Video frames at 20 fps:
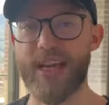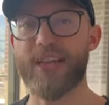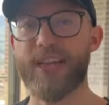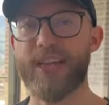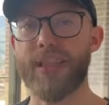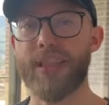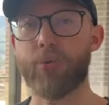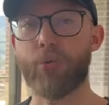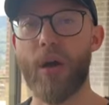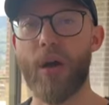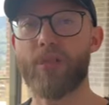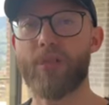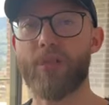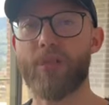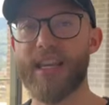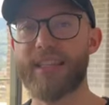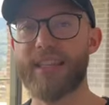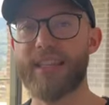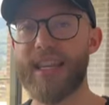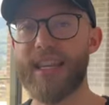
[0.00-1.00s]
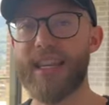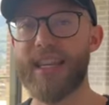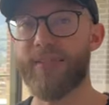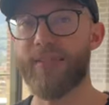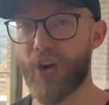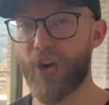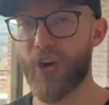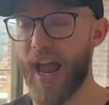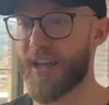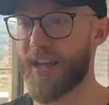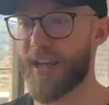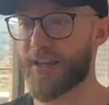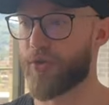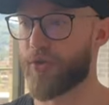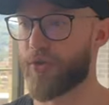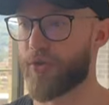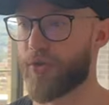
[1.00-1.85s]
The problem is that they never ask for